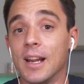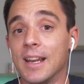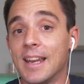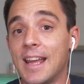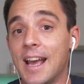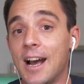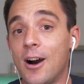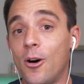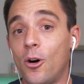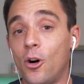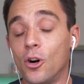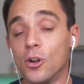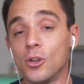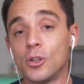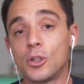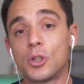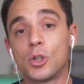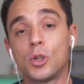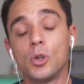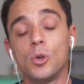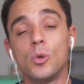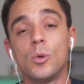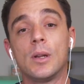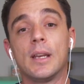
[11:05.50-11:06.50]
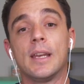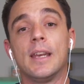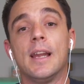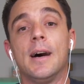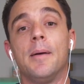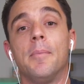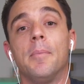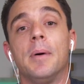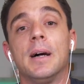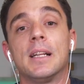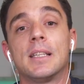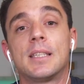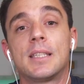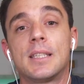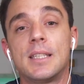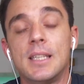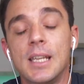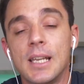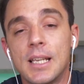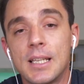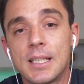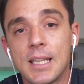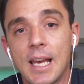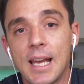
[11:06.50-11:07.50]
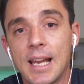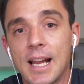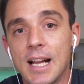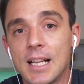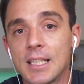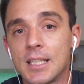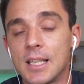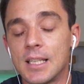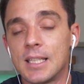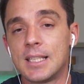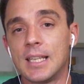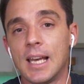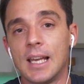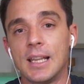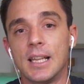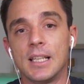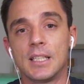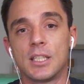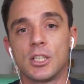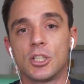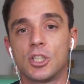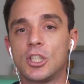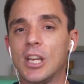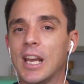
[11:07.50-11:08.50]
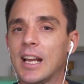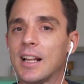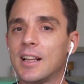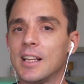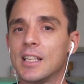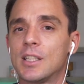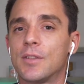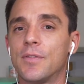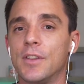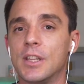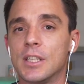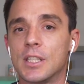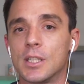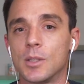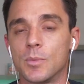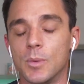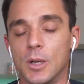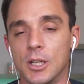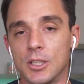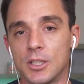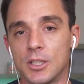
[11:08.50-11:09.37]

now on to number 6. And as I said, there's a checklist for this as well.